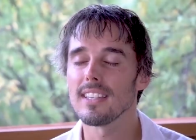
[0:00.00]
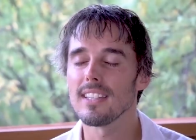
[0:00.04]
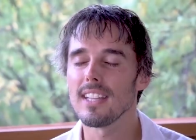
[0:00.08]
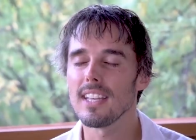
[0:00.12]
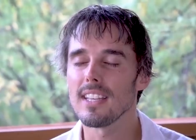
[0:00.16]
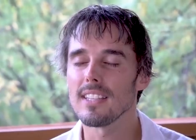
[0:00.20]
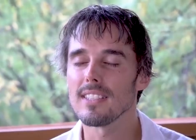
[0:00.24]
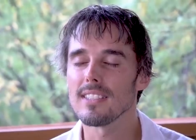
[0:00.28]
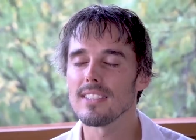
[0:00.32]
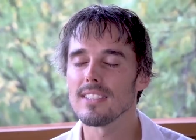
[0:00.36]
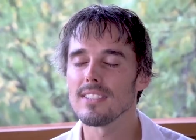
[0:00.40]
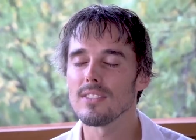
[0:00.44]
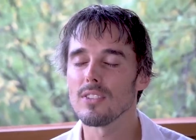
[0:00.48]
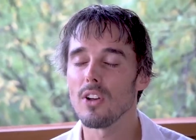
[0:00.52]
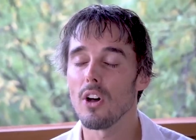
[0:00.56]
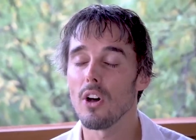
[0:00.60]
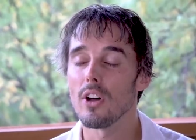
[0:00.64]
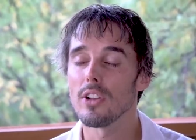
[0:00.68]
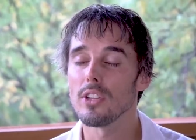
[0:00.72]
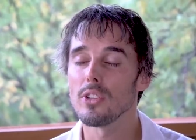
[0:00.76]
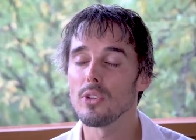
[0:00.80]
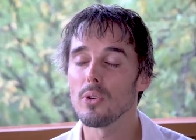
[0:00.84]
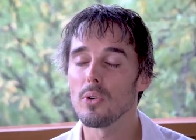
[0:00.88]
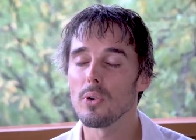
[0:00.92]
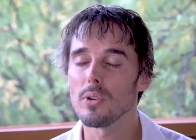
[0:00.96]
we can
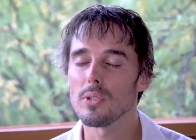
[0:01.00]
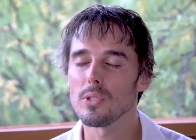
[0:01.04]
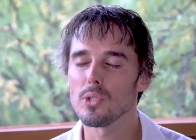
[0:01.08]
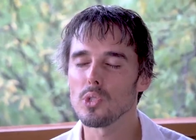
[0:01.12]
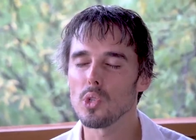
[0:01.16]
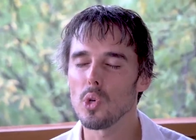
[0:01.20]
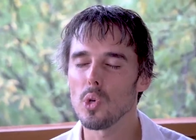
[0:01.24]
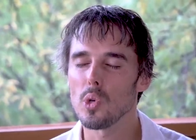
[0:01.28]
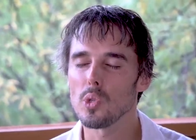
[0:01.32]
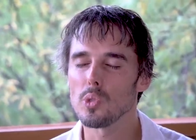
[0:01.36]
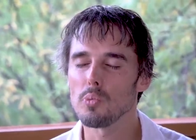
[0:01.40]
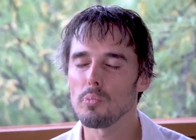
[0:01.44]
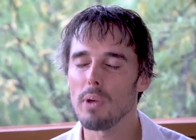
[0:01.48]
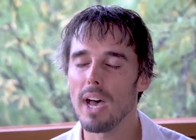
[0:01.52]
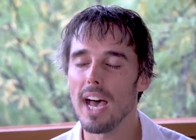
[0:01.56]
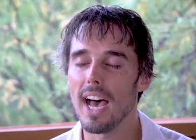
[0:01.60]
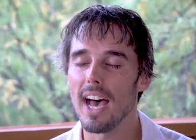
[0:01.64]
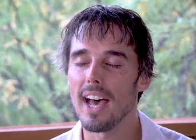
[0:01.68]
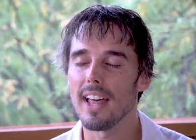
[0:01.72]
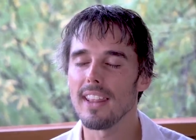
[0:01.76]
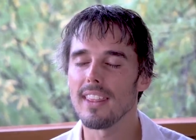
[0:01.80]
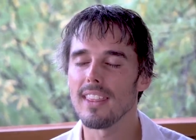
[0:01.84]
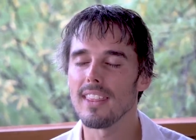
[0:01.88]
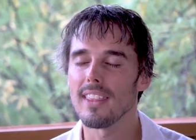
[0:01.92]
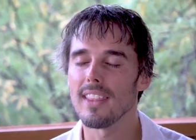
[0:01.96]
all use this
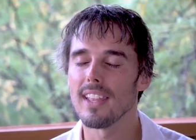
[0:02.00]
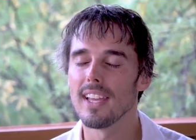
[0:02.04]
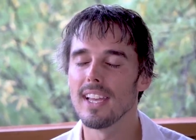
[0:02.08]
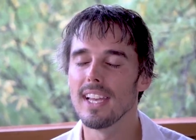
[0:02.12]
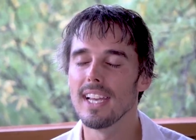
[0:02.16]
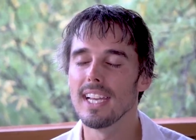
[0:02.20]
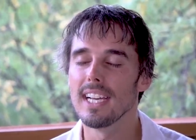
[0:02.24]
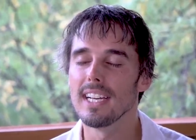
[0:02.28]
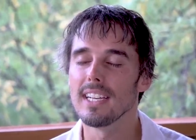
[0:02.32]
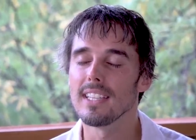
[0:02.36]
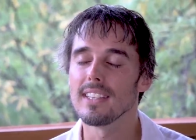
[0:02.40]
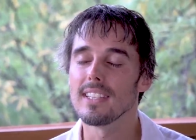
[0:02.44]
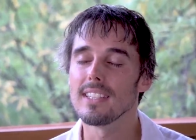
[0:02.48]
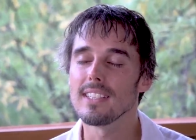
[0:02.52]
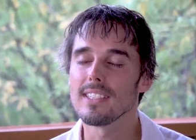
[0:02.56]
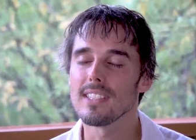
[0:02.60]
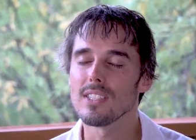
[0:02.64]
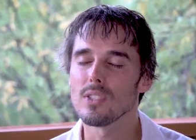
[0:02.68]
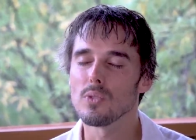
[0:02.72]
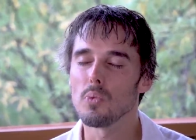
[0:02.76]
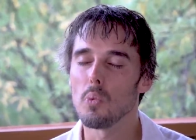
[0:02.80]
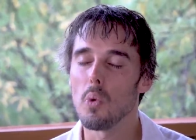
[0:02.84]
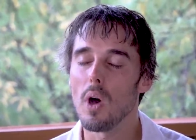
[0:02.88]
innate ability?